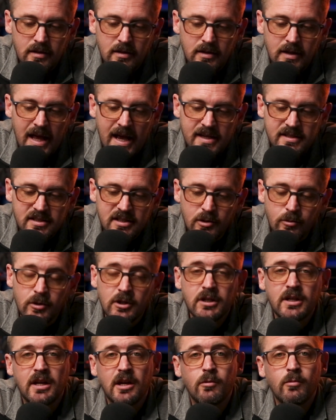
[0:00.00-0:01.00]
Lastly, we're
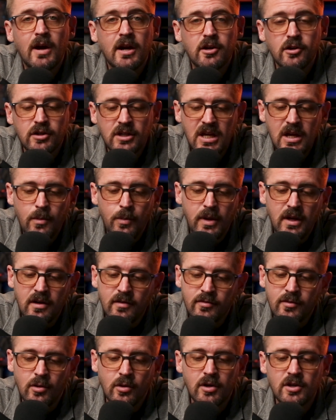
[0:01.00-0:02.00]
looking at record keeping.
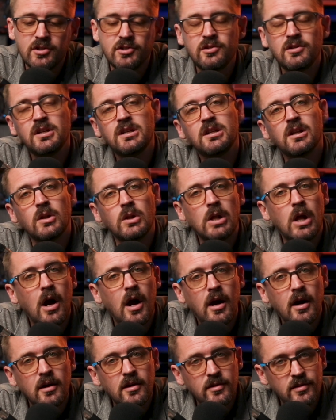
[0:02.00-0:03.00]
Of course, you need to
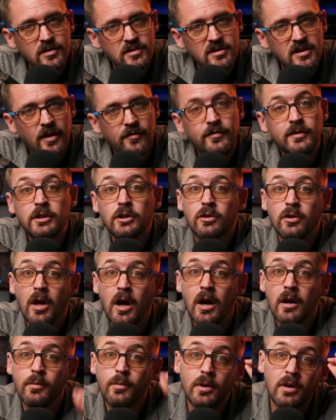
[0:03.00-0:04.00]
log this stuff in your
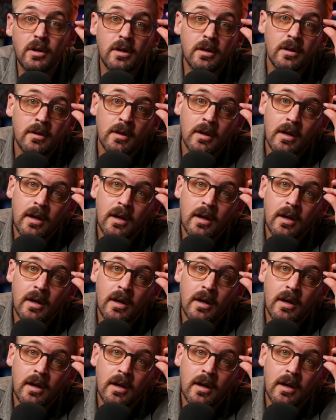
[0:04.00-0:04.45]
logbook.